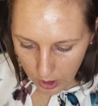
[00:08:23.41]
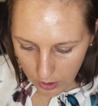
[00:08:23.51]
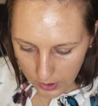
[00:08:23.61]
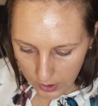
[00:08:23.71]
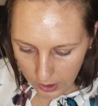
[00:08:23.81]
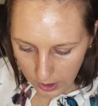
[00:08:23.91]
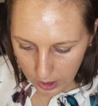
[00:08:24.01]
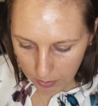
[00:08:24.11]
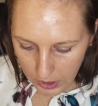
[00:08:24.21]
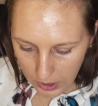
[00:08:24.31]
of
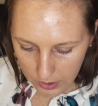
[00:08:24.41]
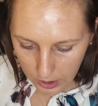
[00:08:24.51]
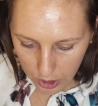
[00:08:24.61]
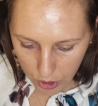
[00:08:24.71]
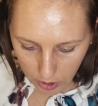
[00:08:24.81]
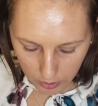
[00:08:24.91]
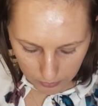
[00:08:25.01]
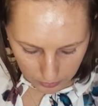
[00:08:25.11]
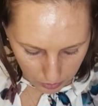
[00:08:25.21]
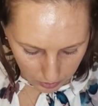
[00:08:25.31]
synthetic-based hydraulic
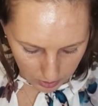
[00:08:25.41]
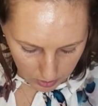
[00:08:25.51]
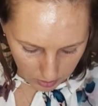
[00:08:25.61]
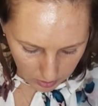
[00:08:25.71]
fluid?